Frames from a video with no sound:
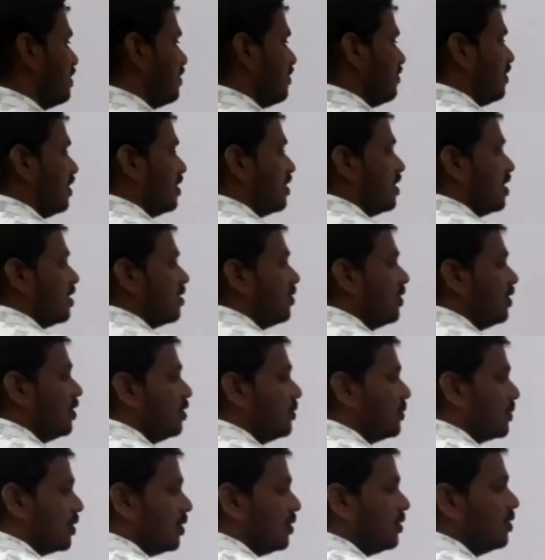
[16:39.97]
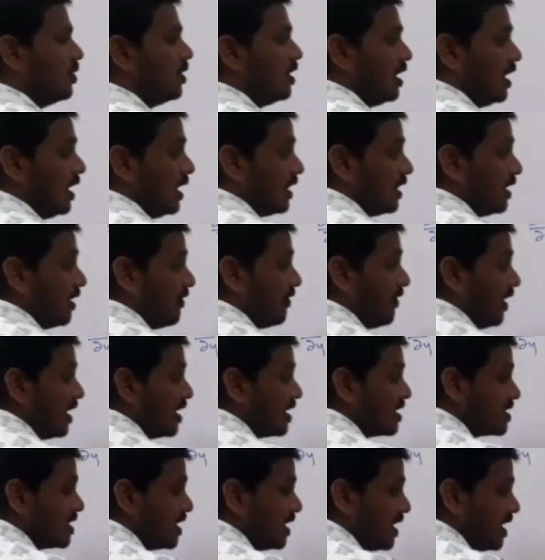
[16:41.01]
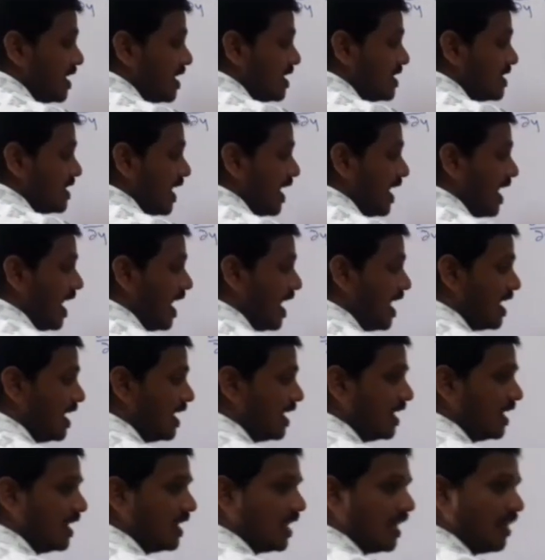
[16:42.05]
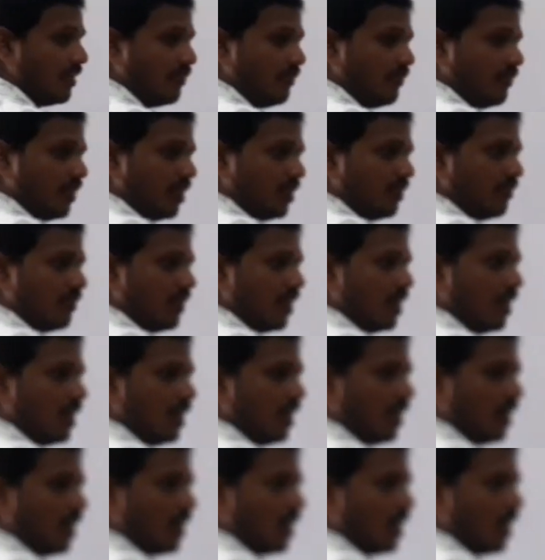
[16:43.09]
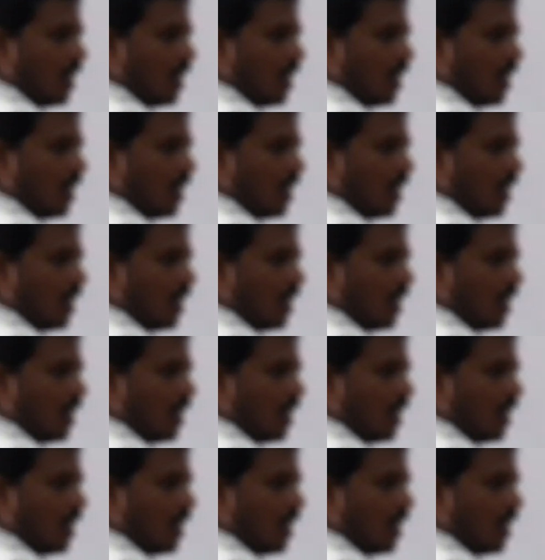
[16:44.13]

what you are going to prove? The function is analytic everywhere